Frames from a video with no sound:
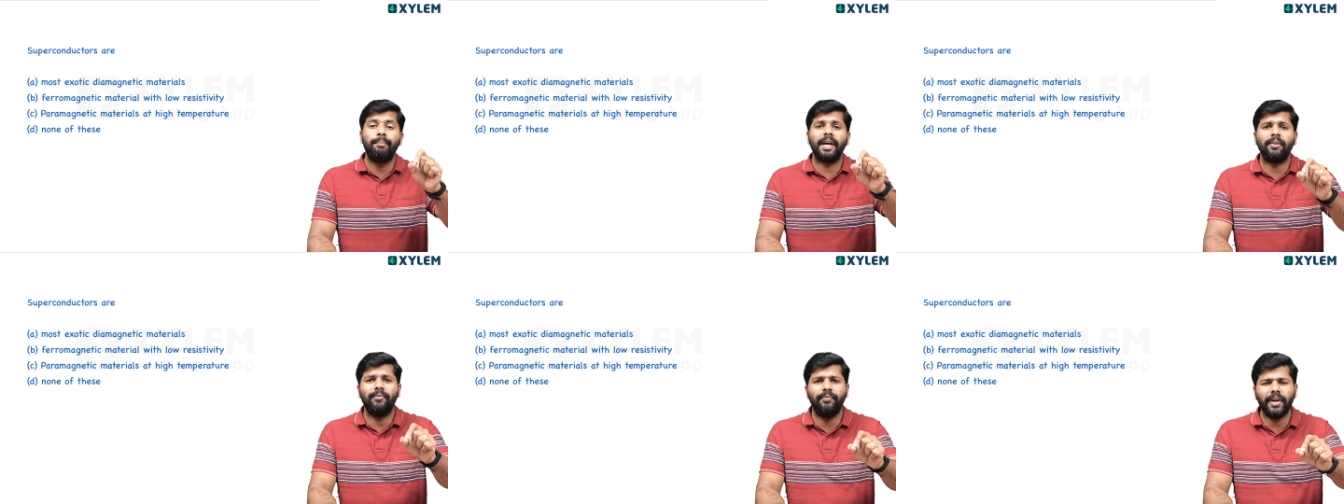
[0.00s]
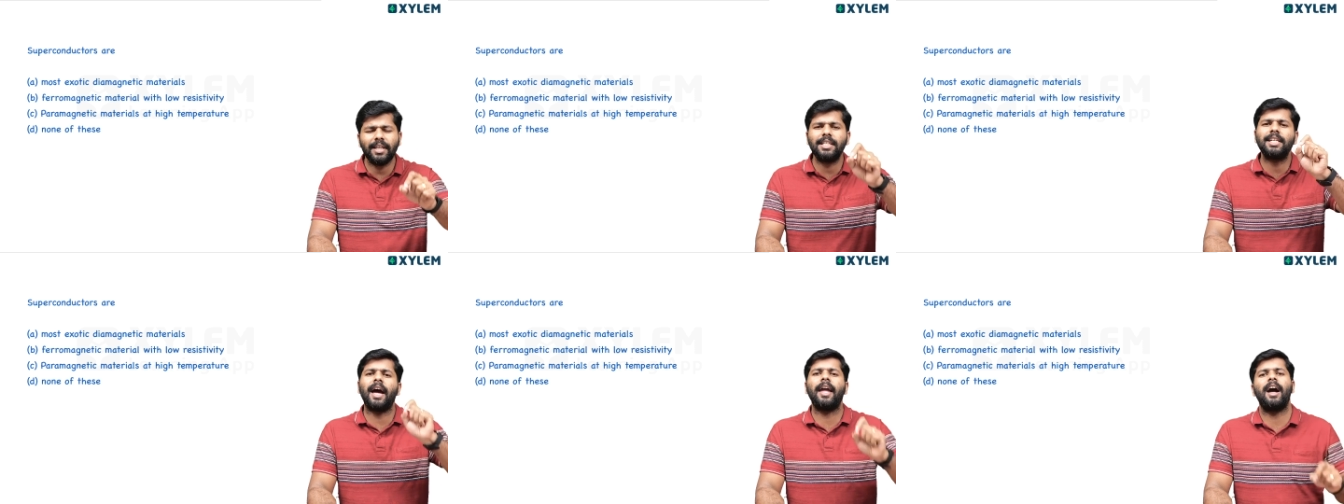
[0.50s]
perfect
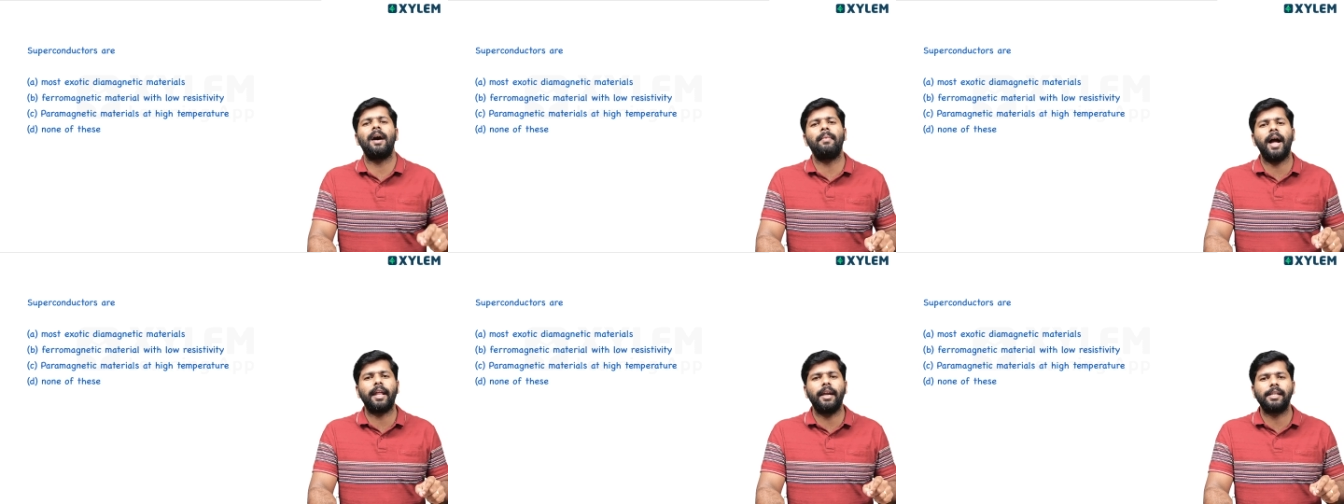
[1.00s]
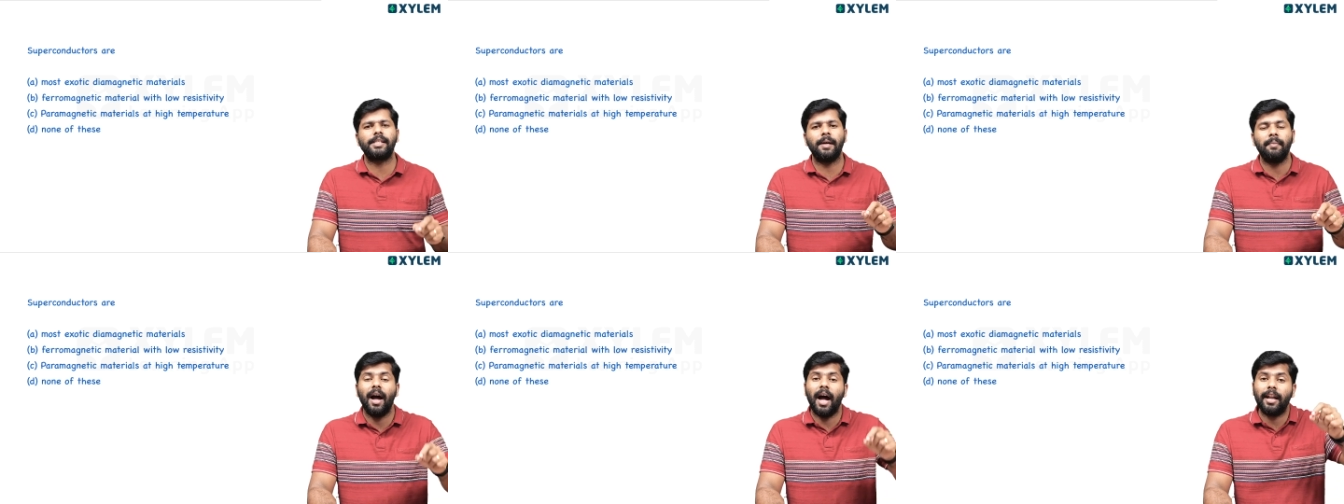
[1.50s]

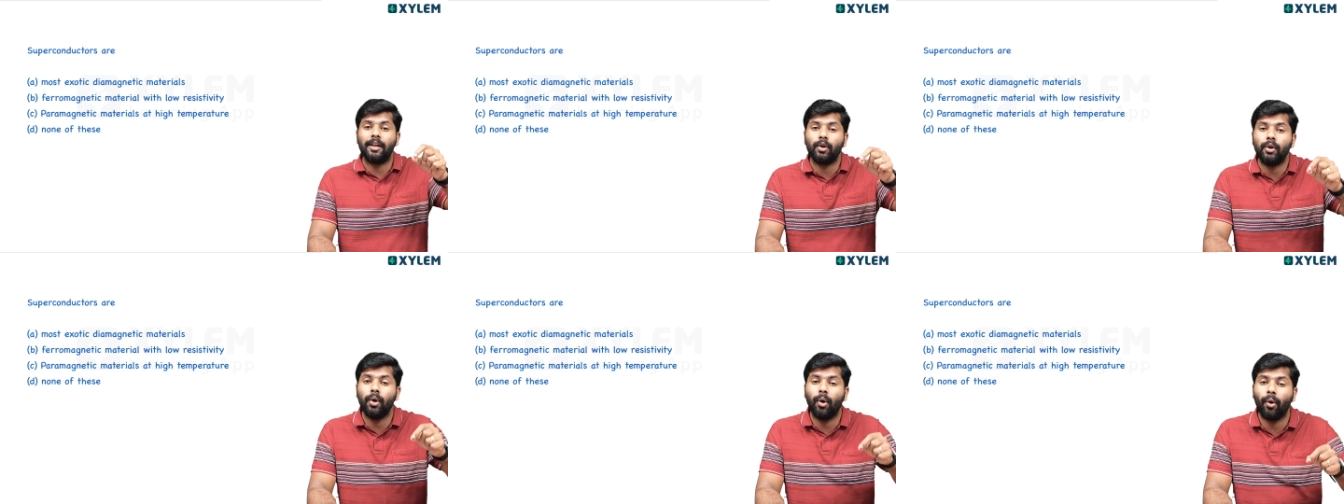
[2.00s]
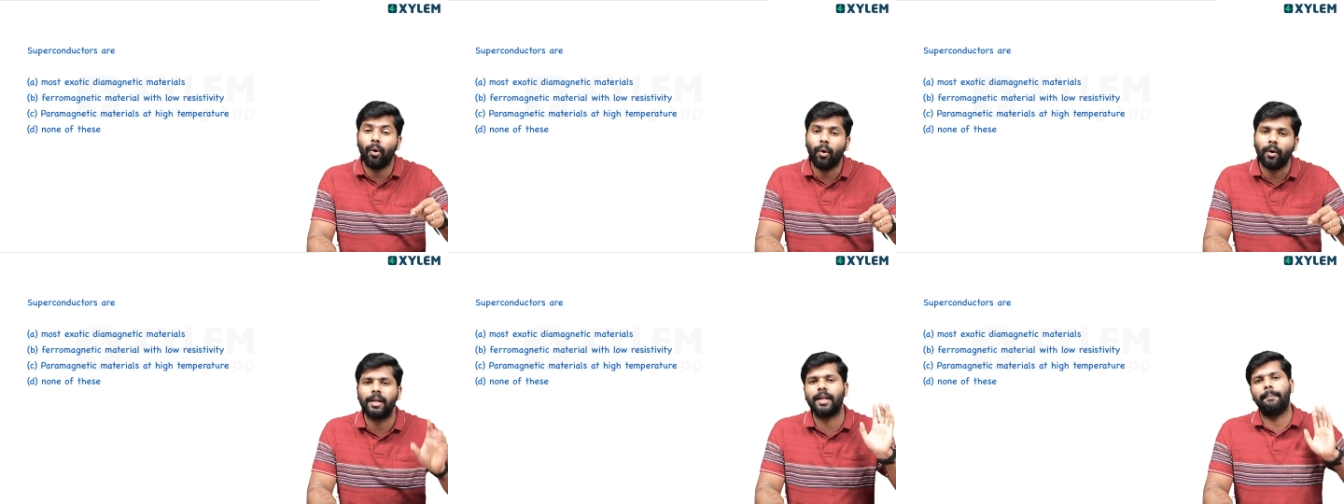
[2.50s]
diamagnetism at
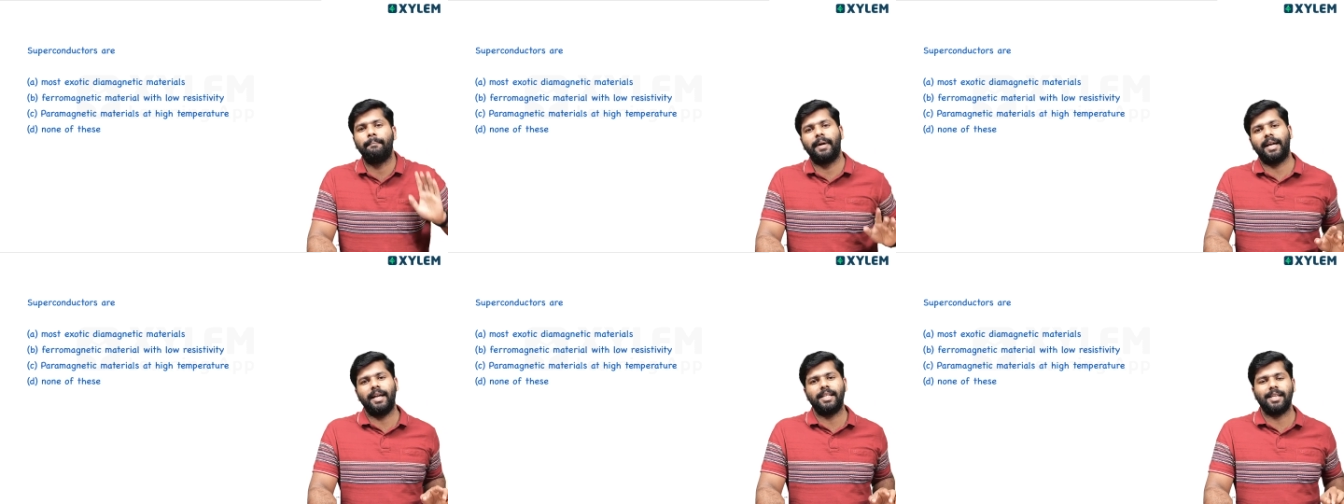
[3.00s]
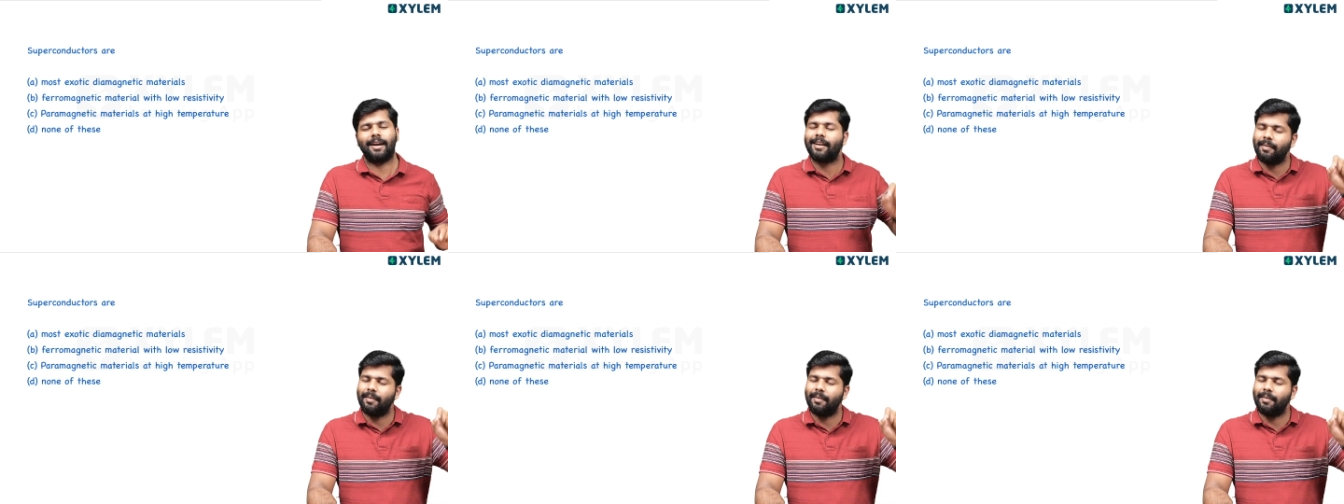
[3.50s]
low temperature.